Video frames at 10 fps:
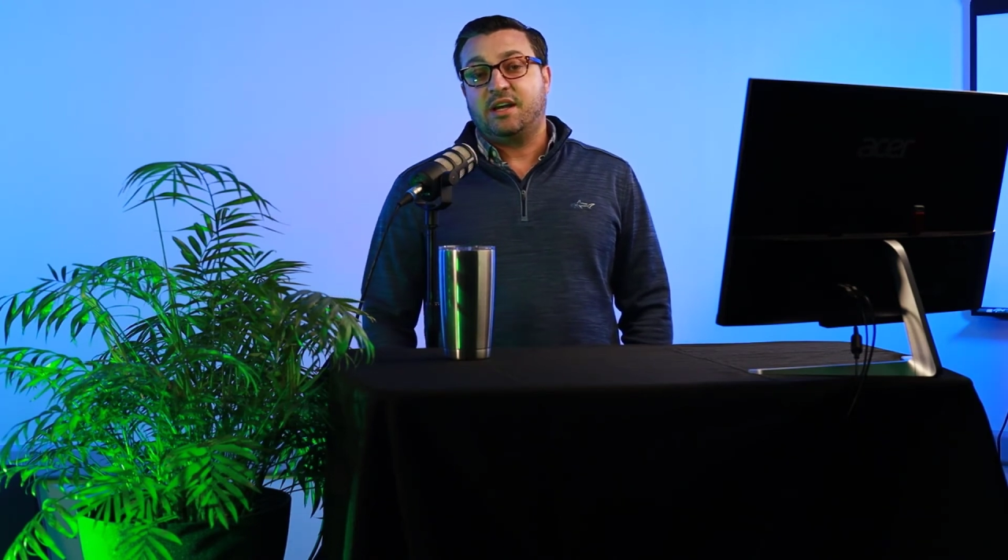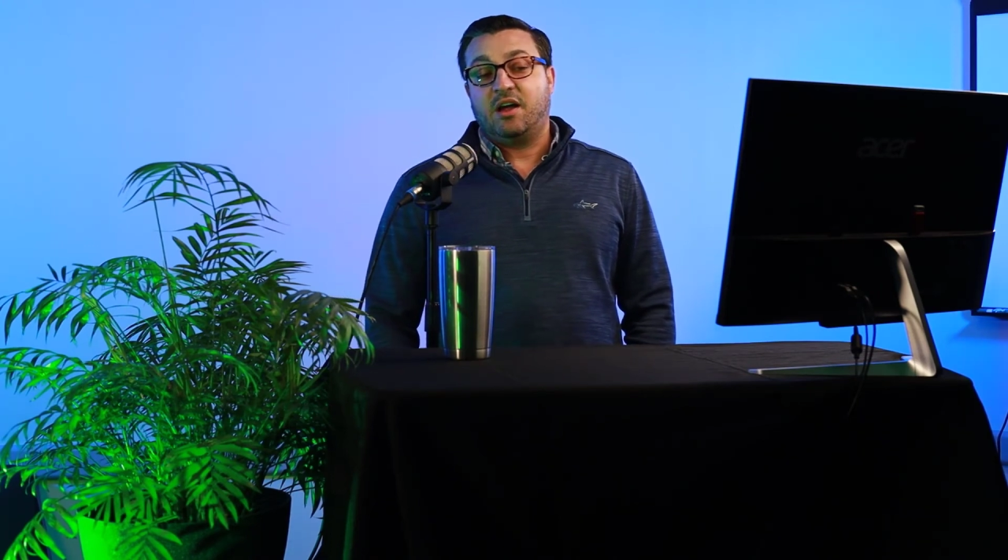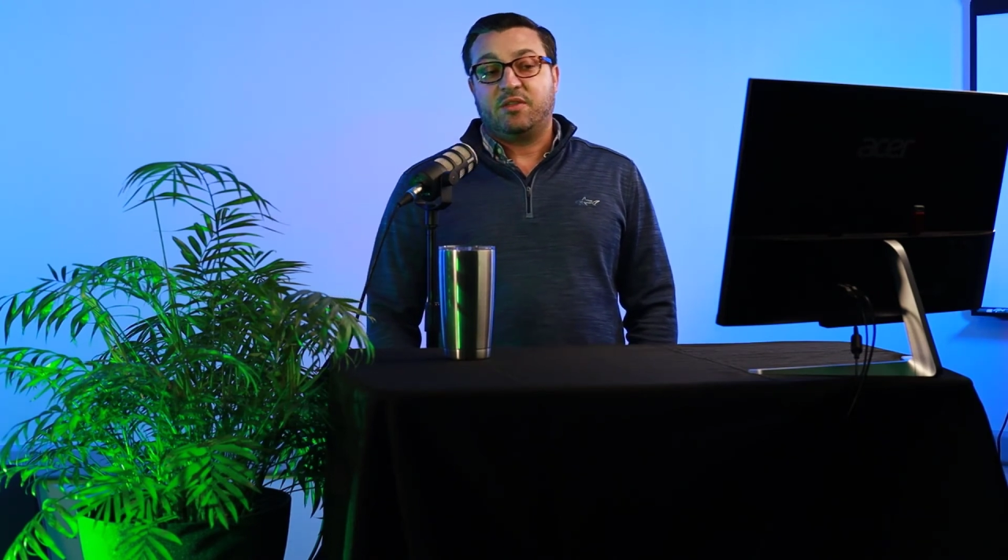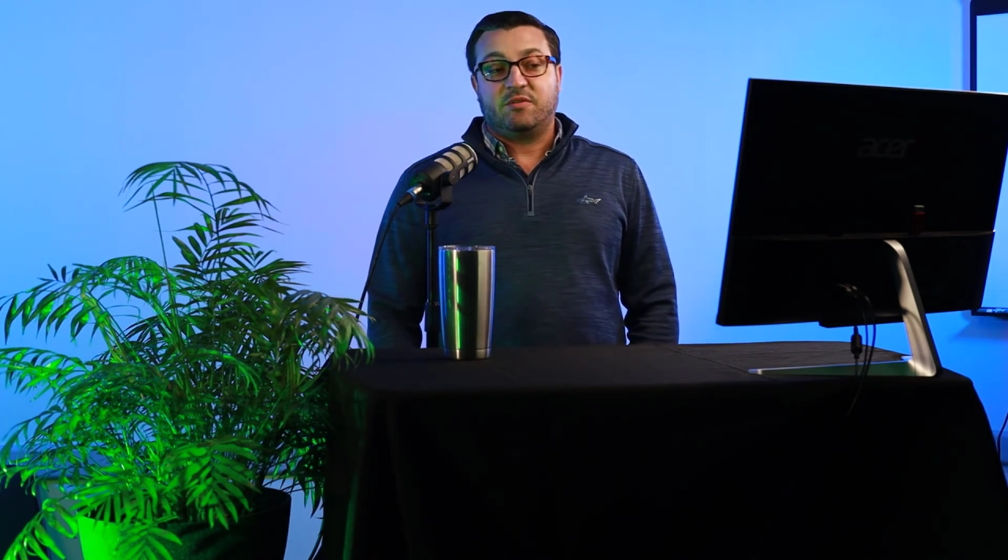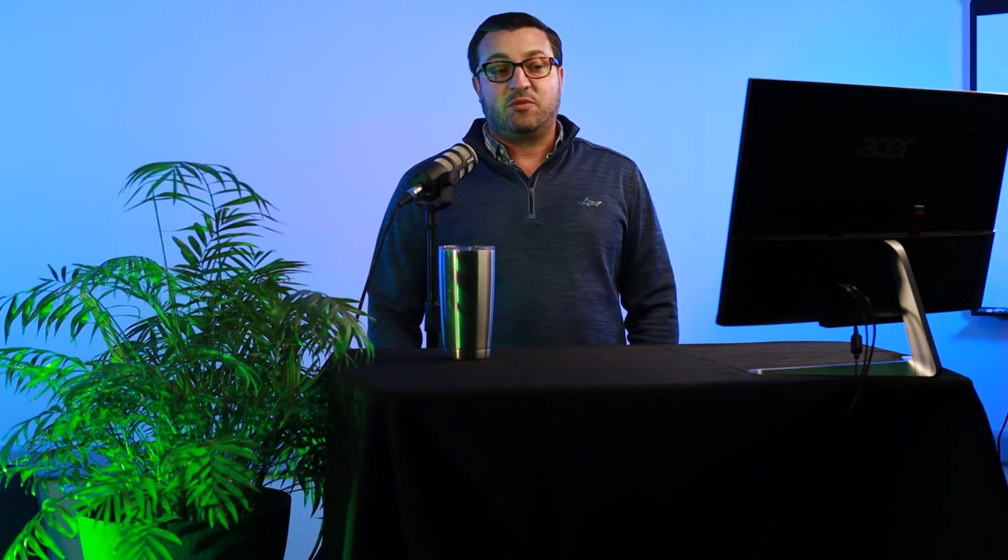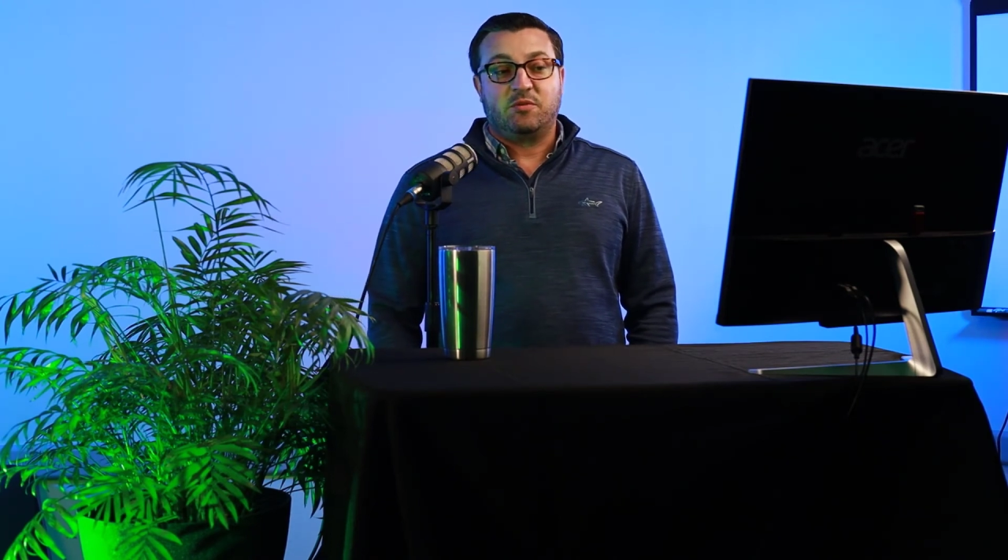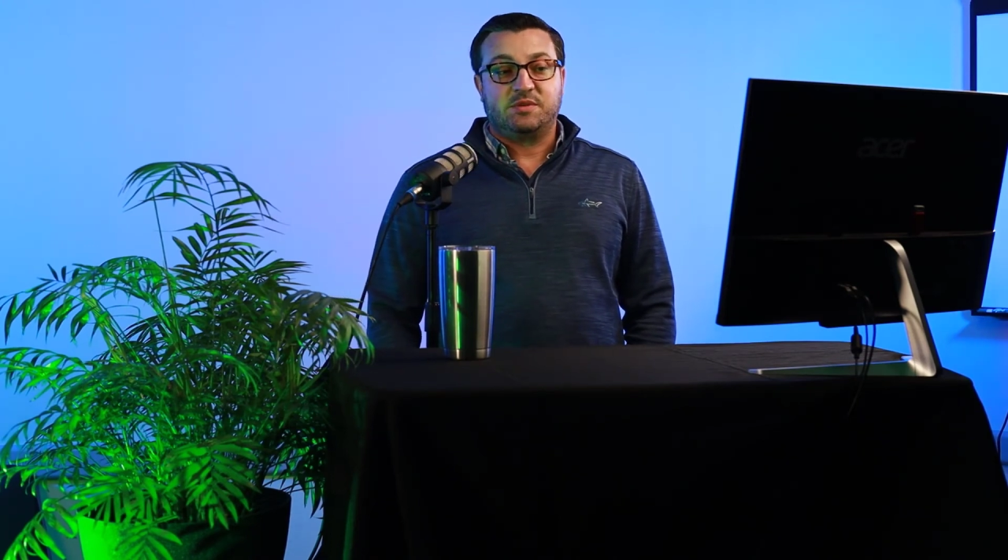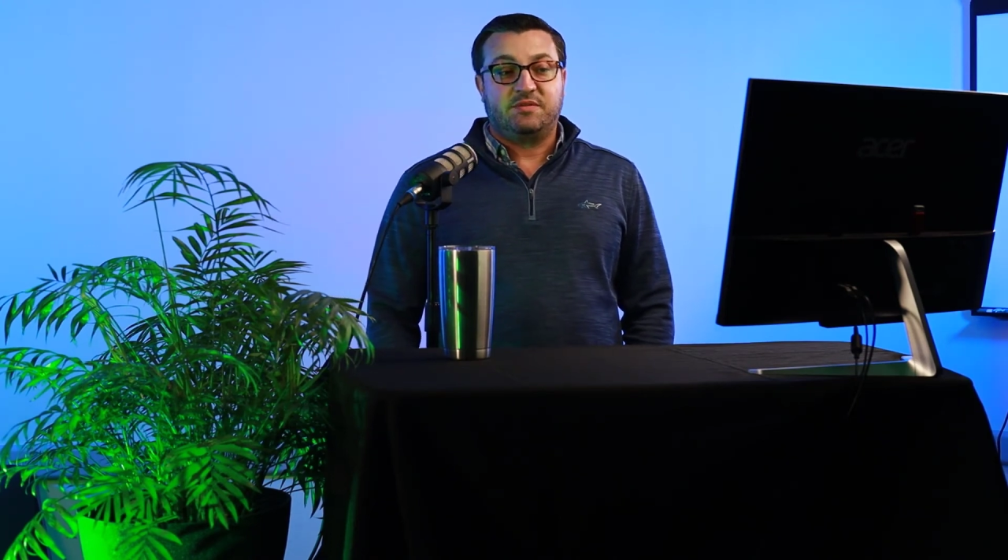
other forms of